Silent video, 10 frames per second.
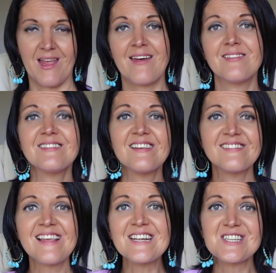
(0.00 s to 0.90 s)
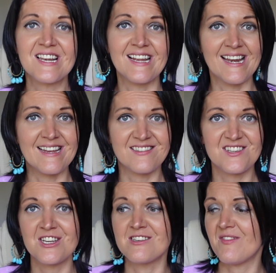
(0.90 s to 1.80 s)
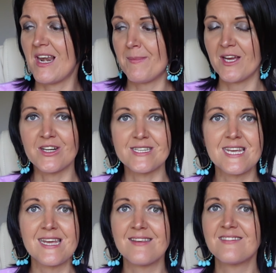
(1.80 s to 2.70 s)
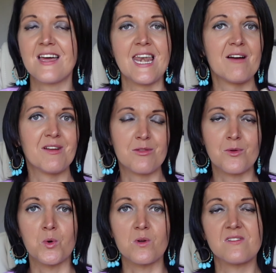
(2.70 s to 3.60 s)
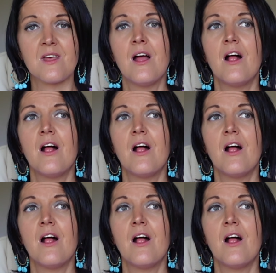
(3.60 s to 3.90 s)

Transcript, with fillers: And this essentially leads to you developing ideas and having thoughts